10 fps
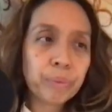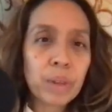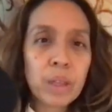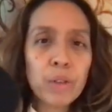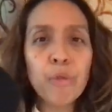
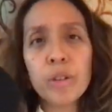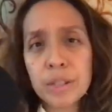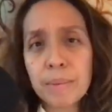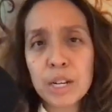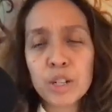the fourth
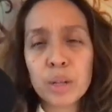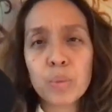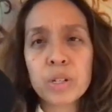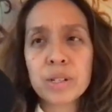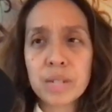dimension,
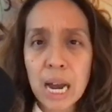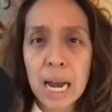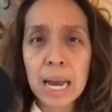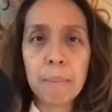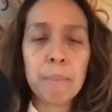which is
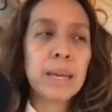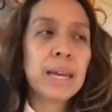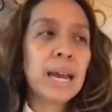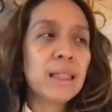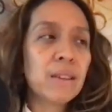time,
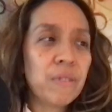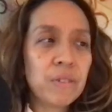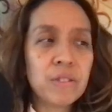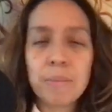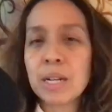and the
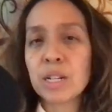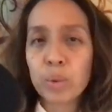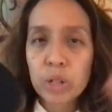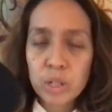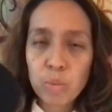fifth dimension,
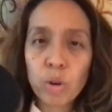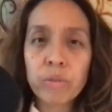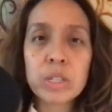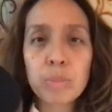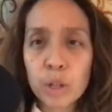which is more of
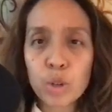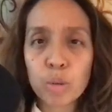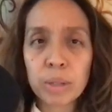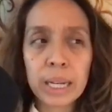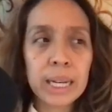the spiritual
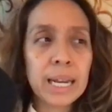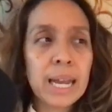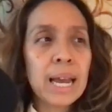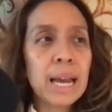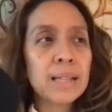plane.
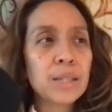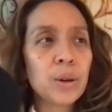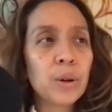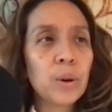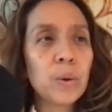And
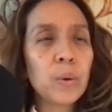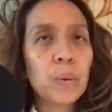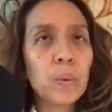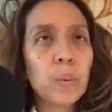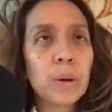so,
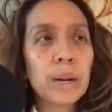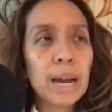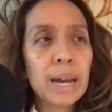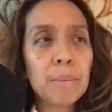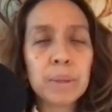what
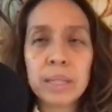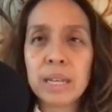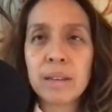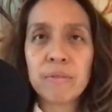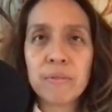I
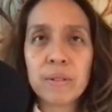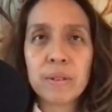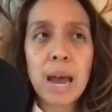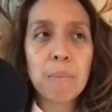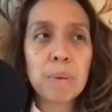believe
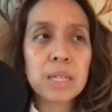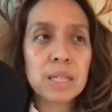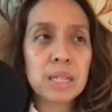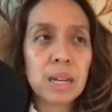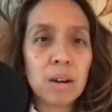happens is
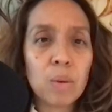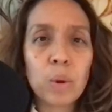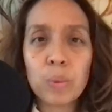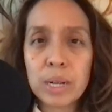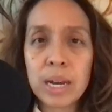that our
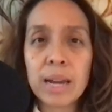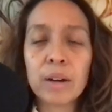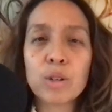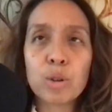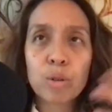when we die,
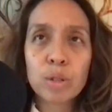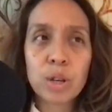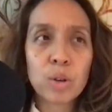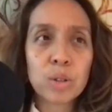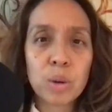our souls
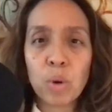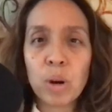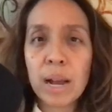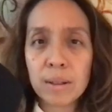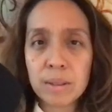go somewhere
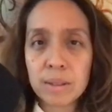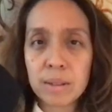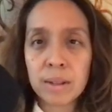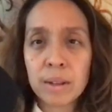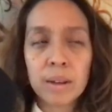else,
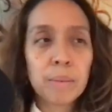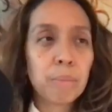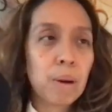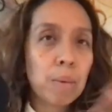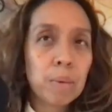
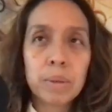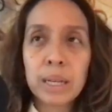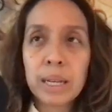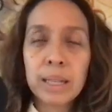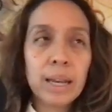
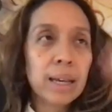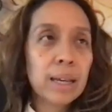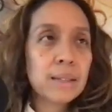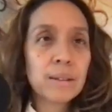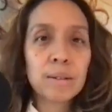probably
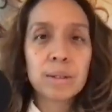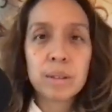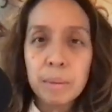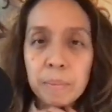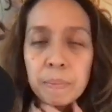like to
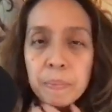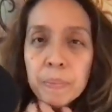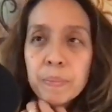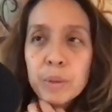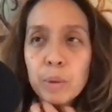some
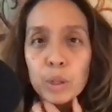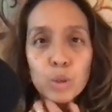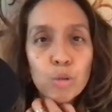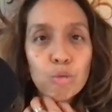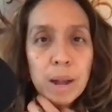
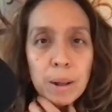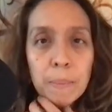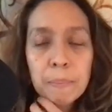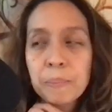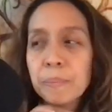spiritual
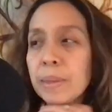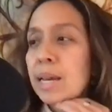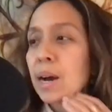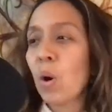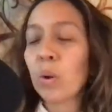realm,
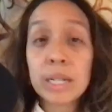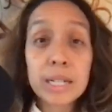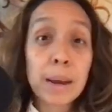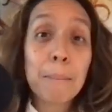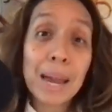only to
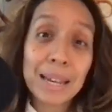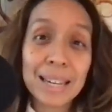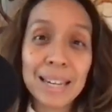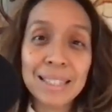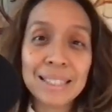come back again